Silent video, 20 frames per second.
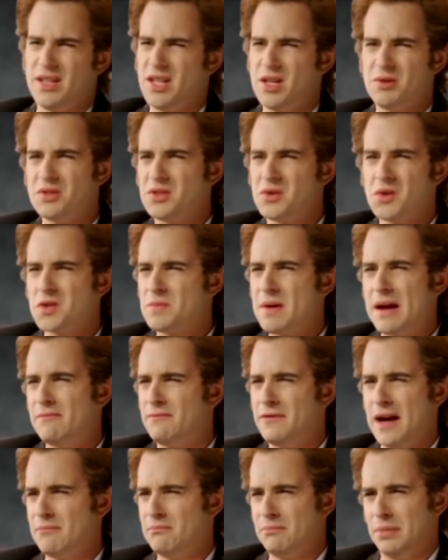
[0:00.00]
I mean, no one talks about
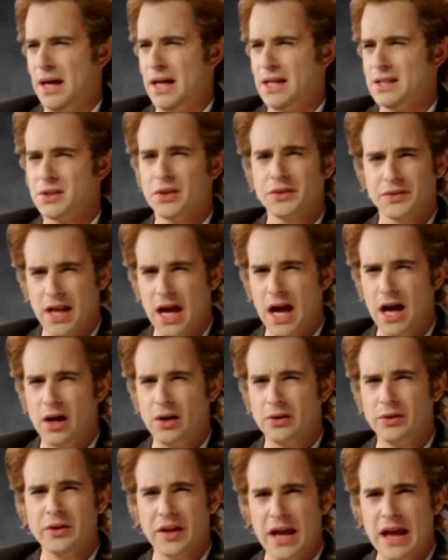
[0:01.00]
vampires. Not
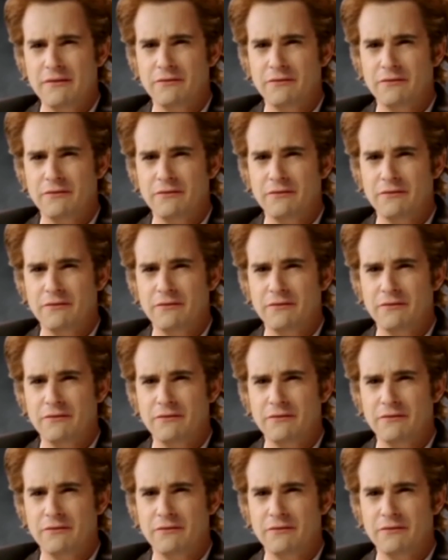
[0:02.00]
now, not